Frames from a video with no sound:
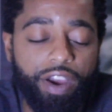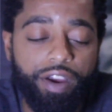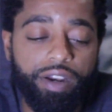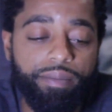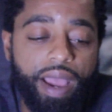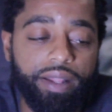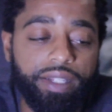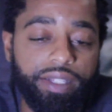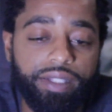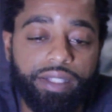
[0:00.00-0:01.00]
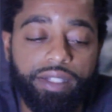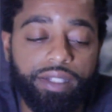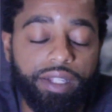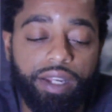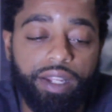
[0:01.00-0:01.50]
heard about this
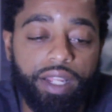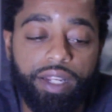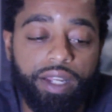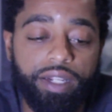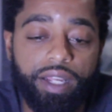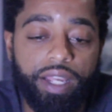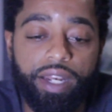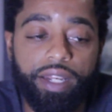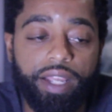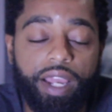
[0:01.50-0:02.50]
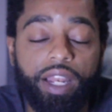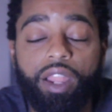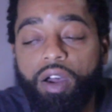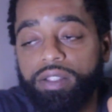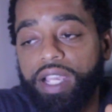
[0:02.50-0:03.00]
and a
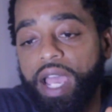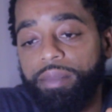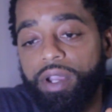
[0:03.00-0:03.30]
long time